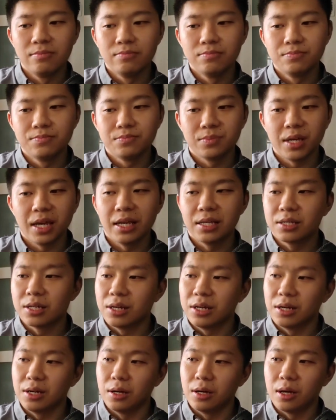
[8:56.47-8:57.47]
It's
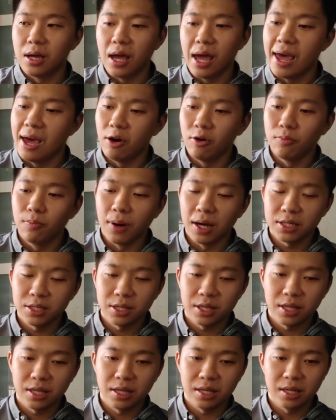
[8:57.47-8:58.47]
a
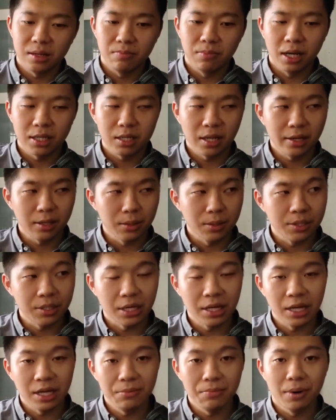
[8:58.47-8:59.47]
bustling of a
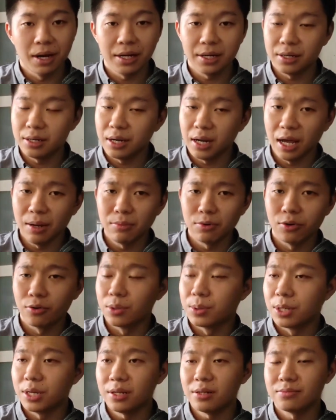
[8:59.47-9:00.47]
city, but I'm good with
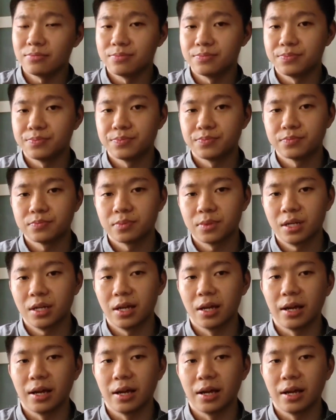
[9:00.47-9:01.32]
it. Yeah.